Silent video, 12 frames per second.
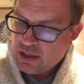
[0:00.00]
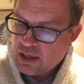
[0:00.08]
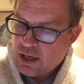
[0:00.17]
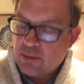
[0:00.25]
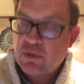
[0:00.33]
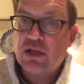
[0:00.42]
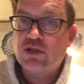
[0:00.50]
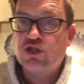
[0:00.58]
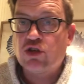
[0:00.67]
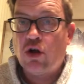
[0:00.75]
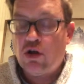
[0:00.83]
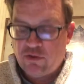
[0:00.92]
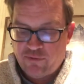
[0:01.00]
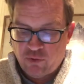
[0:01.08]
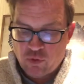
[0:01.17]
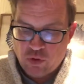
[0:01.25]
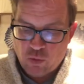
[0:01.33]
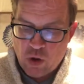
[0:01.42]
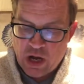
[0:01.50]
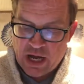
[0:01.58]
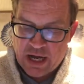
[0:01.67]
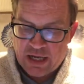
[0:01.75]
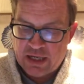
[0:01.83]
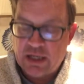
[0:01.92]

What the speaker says: going to solve for y